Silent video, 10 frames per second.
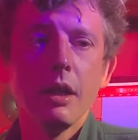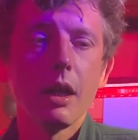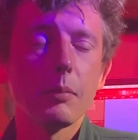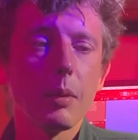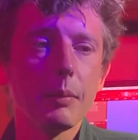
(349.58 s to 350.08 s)

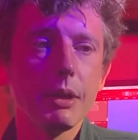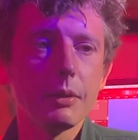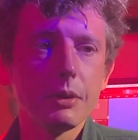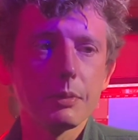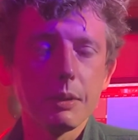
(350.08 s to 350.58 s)
And what we
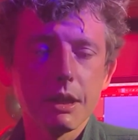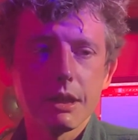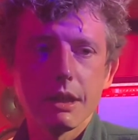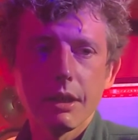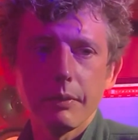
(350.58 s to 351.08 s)
do is we
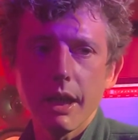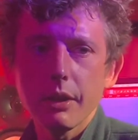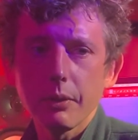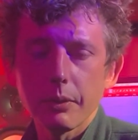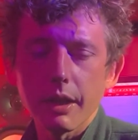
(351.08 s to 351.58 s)
just sit
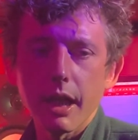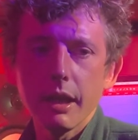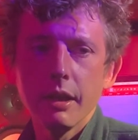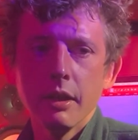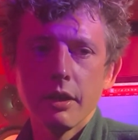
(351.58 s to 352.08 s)
around all
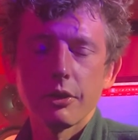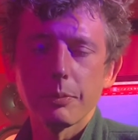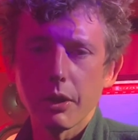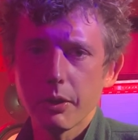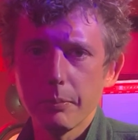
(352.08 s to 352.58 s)
day
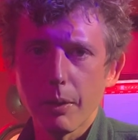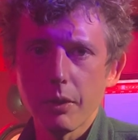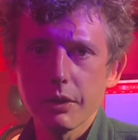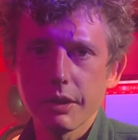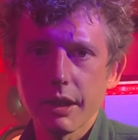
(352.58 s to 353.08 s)
smoking
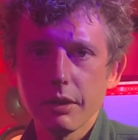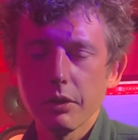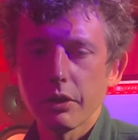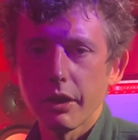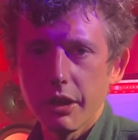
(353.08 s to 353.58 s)
bongs and
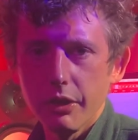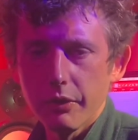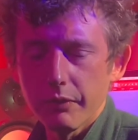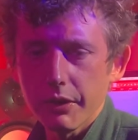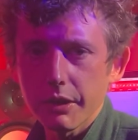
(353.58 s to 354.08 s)
looking at
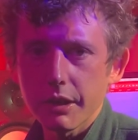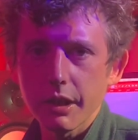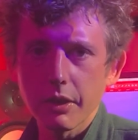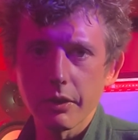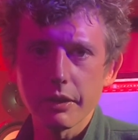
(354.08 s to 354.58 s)

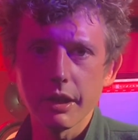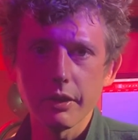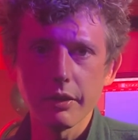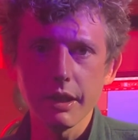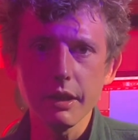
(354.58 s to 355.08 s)
university content
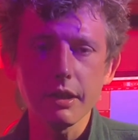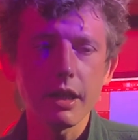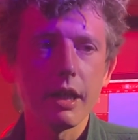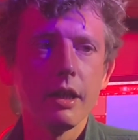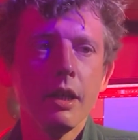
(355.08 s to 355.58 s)
on the
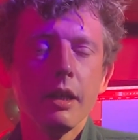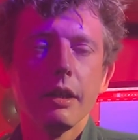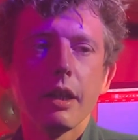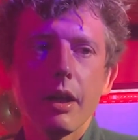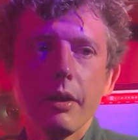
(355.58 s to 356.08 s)
internet,
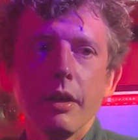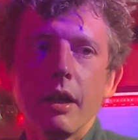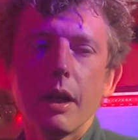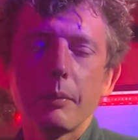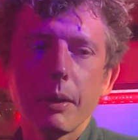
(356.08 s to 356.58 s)
you know?
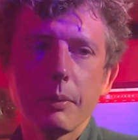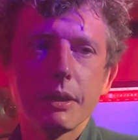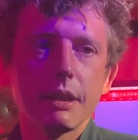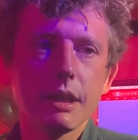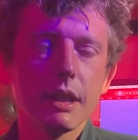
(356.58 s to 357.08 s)
And we
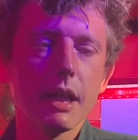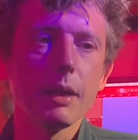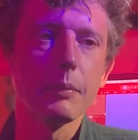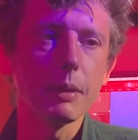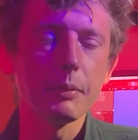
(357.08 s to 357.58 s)
would sit there
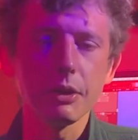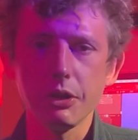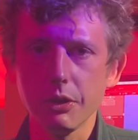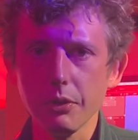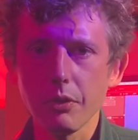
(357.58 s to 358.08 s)
and we would
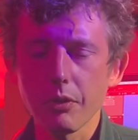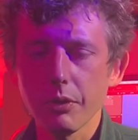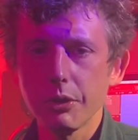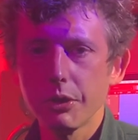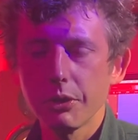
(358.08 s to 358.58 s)
chew
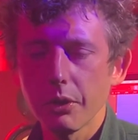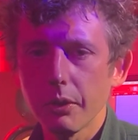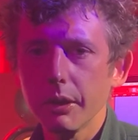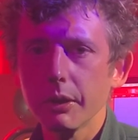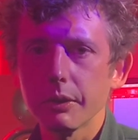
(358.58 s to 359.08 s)
through
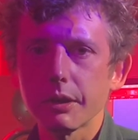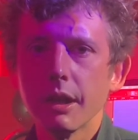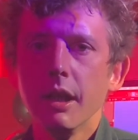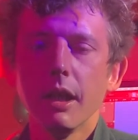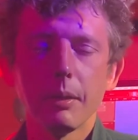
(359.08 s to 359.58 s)
tutorials
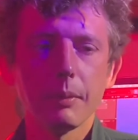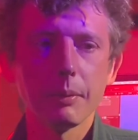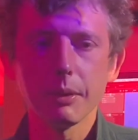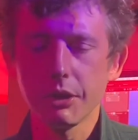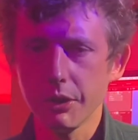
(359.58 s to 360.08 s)
and we
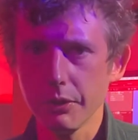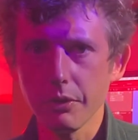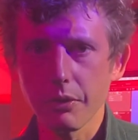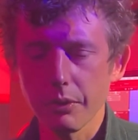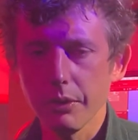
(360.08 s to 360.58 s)
would chew
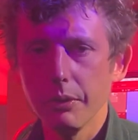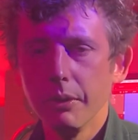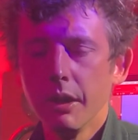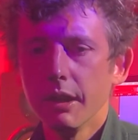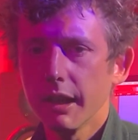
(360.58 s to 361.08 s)
through
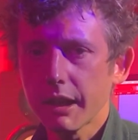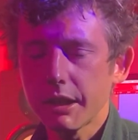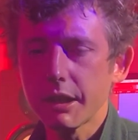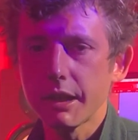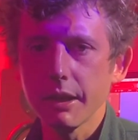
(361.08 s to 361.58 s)

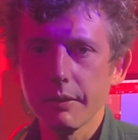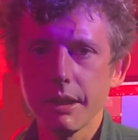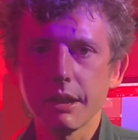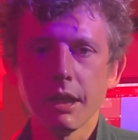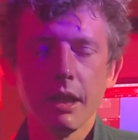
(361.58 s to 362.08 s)
lecture
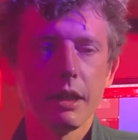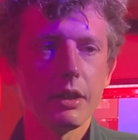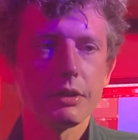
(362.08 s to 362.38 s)
series, you know,